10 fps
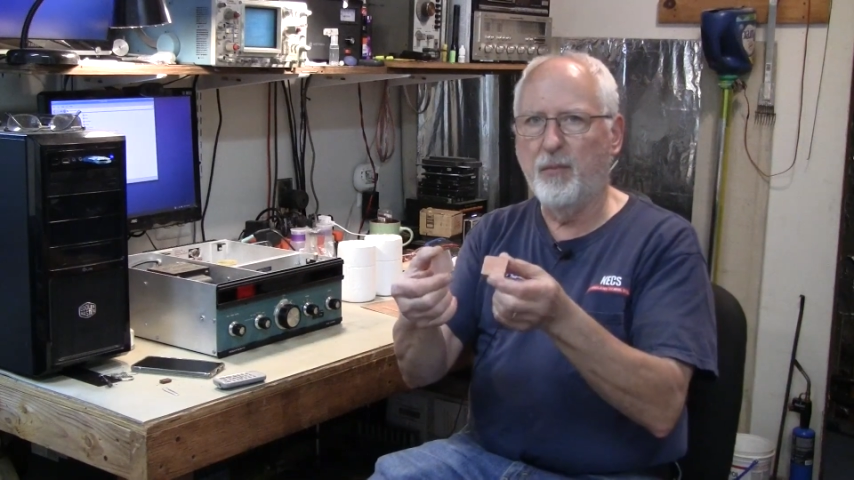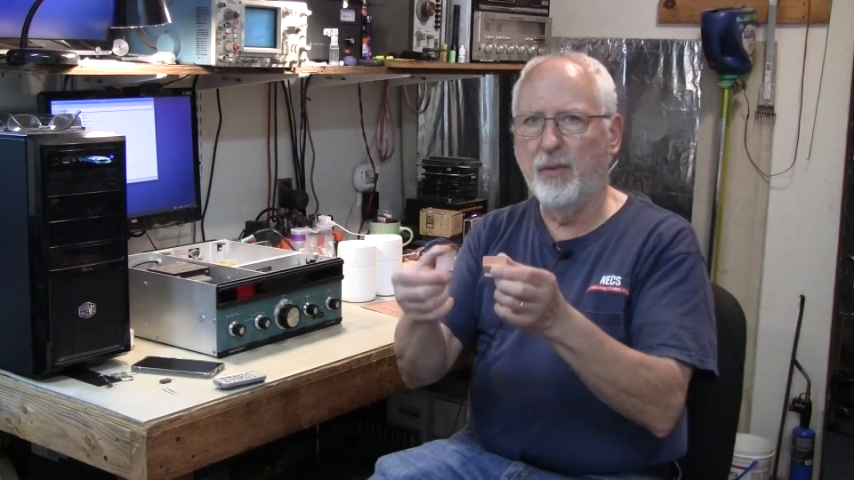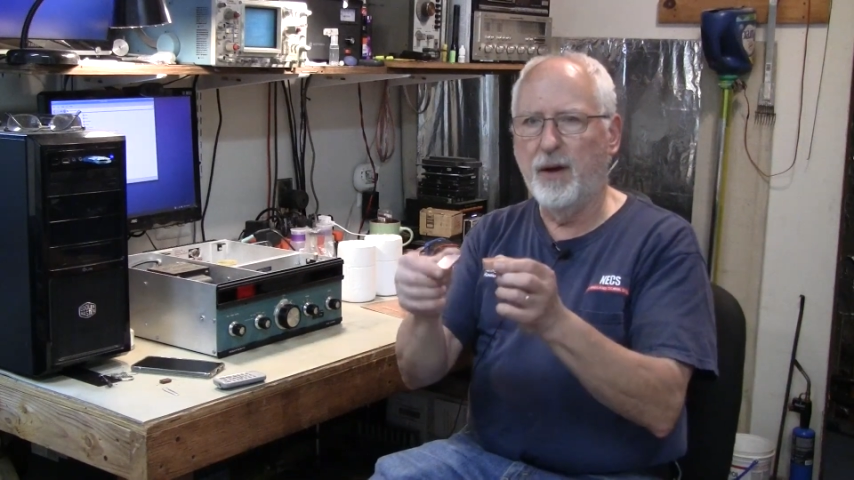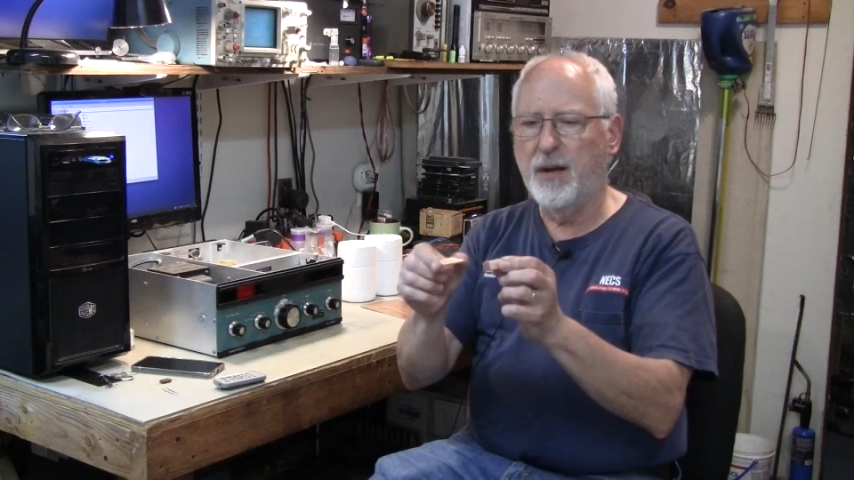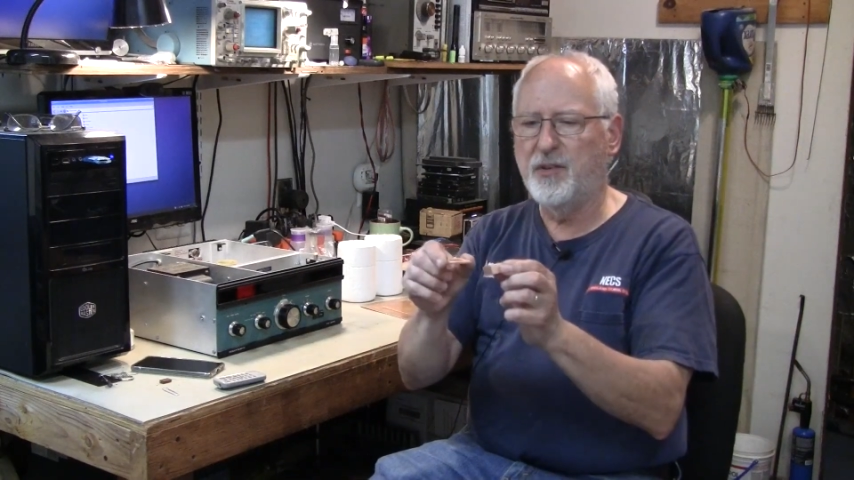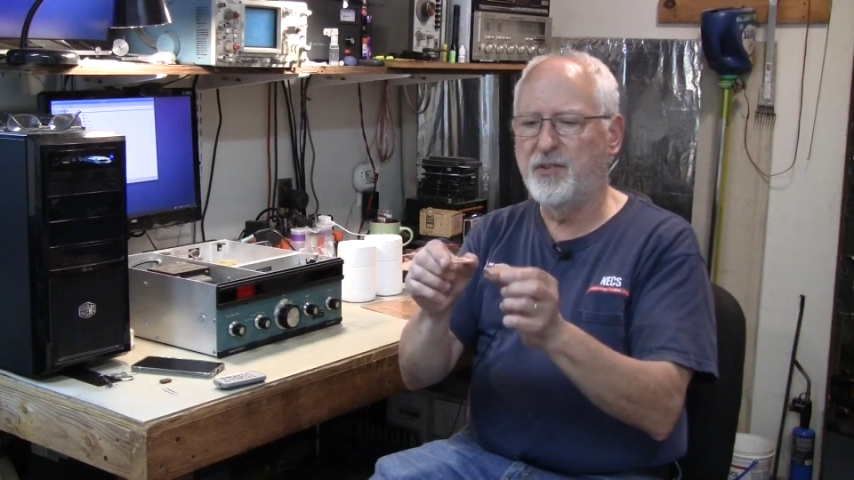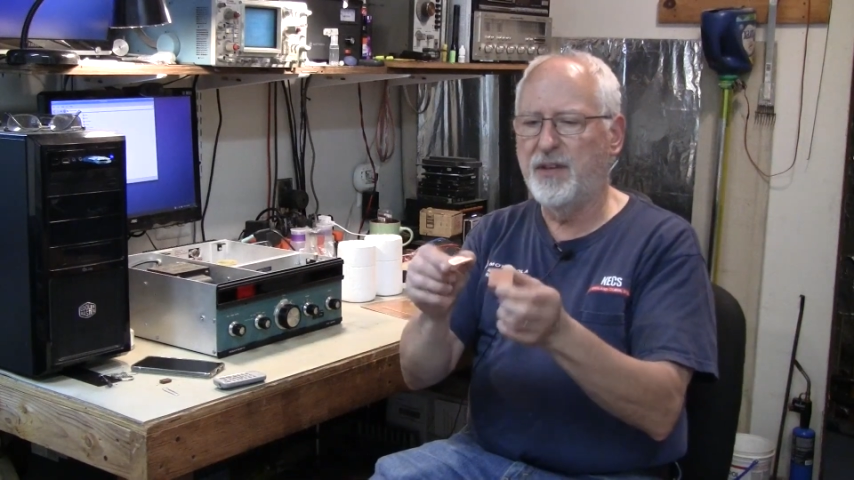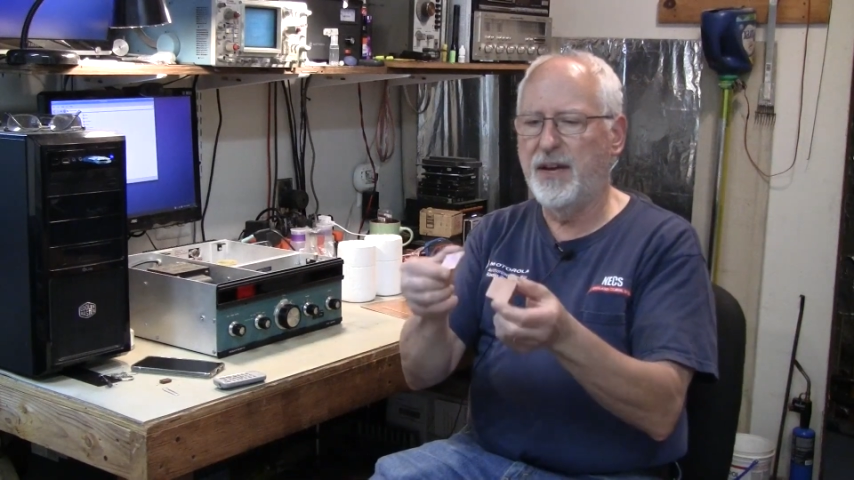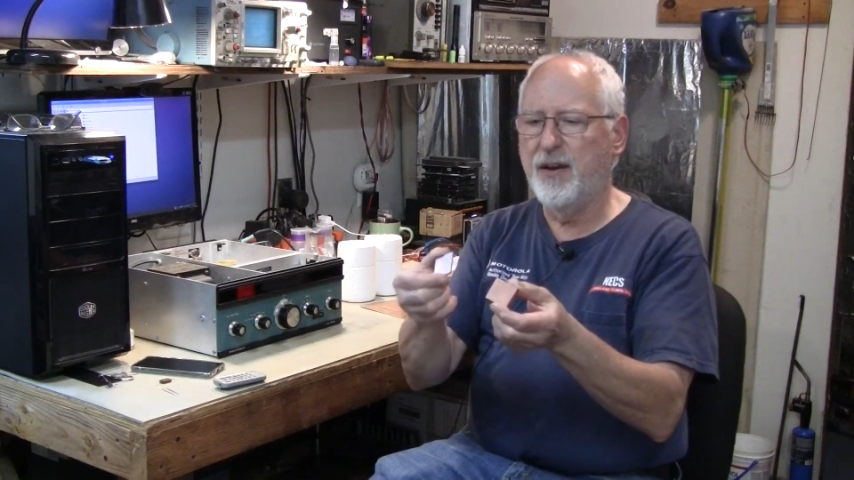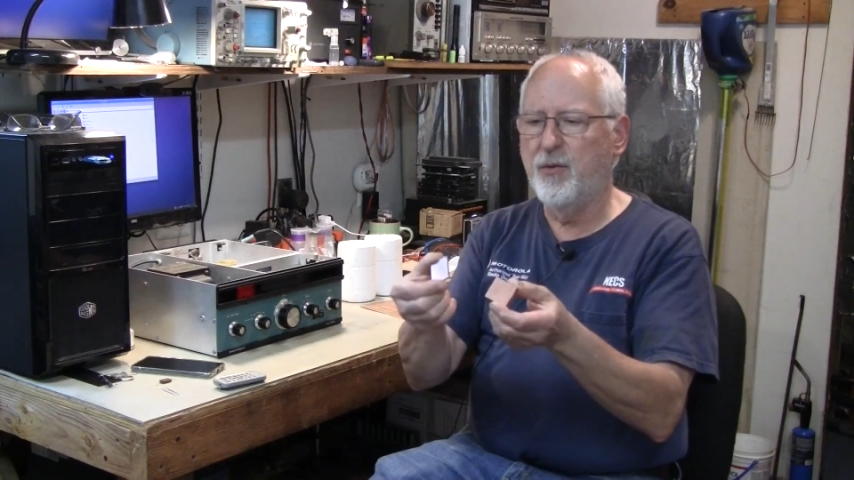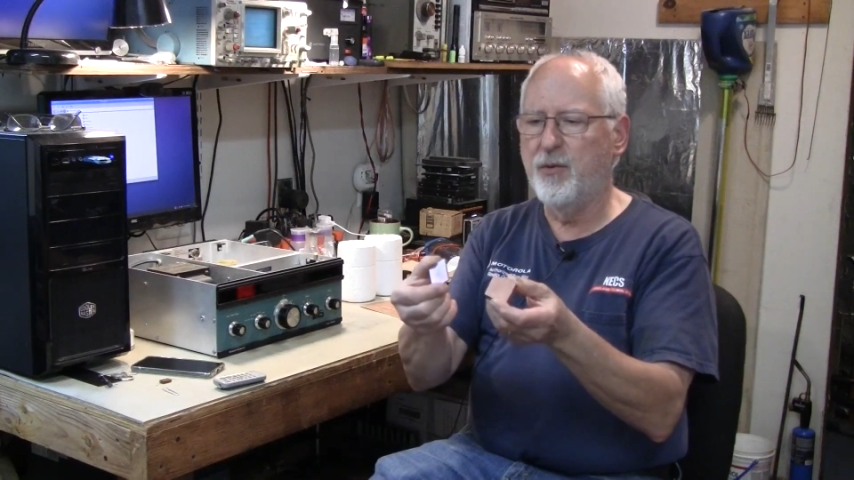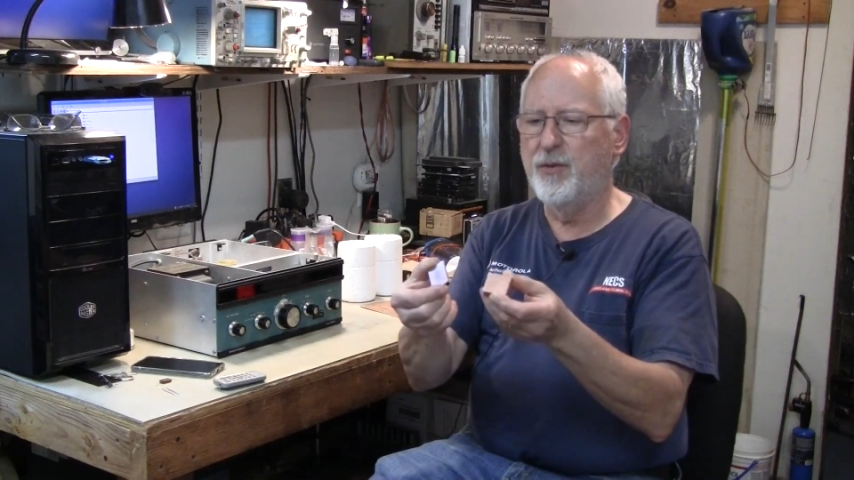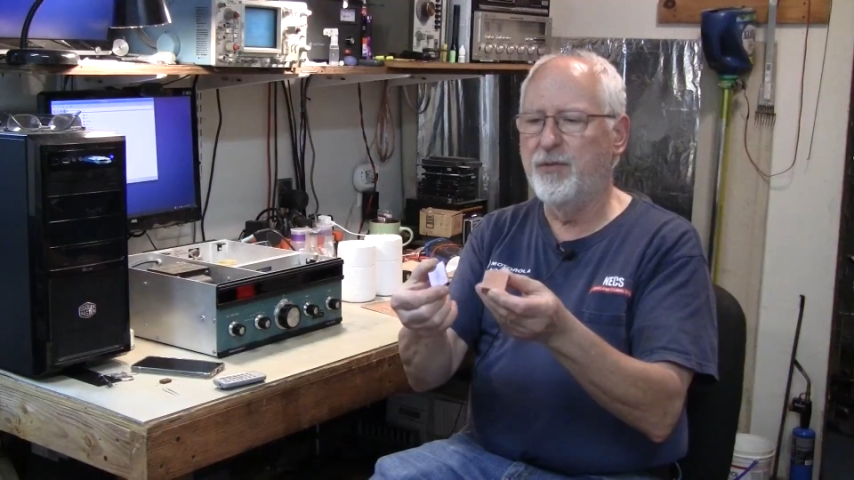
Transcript: blocks that I ordered